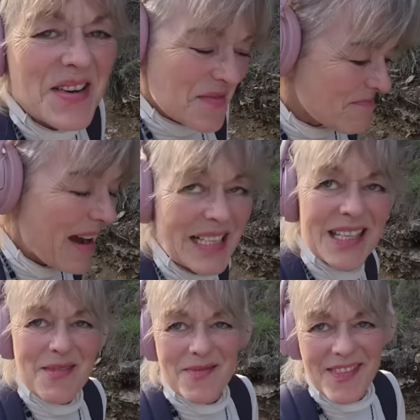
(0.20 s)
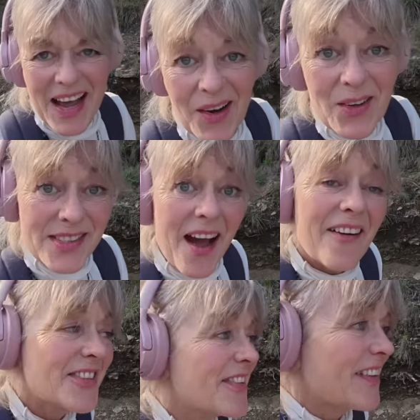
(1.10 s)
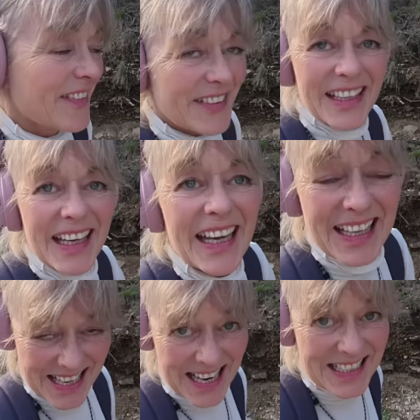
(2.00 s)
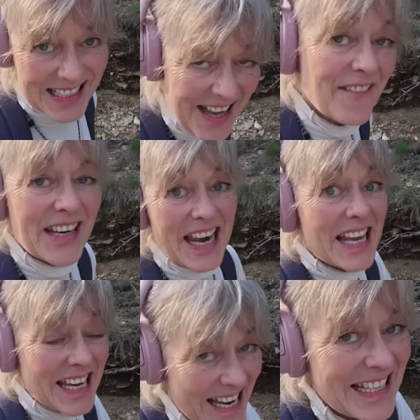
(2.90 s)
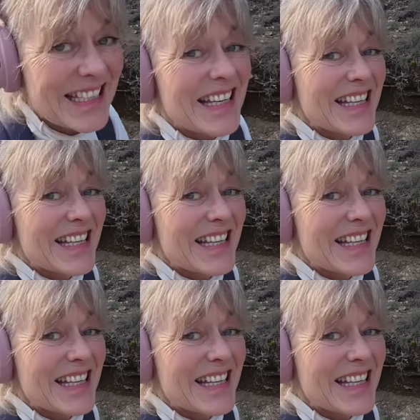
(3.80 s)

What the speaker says: Maximum fat loss after 50 in 7 easy